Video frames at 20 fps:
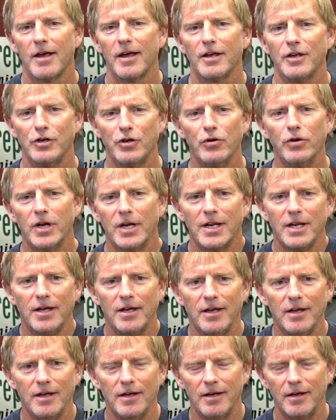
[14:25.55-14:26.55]

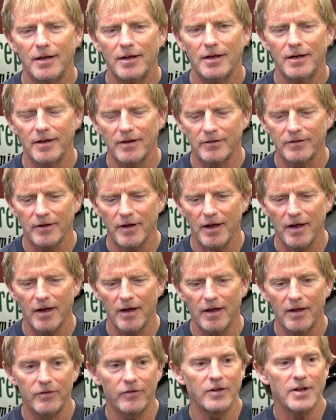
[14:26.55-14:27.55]
unity is a,
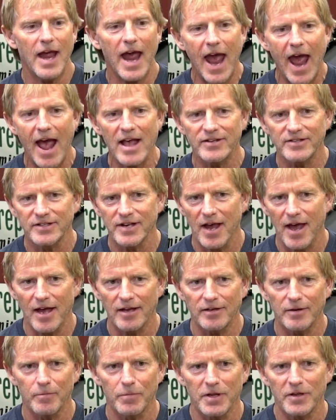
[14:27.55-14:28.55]
is an
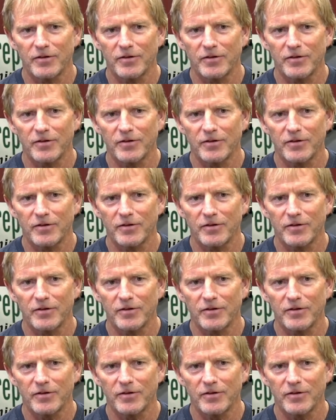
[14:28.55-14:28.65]
asset, but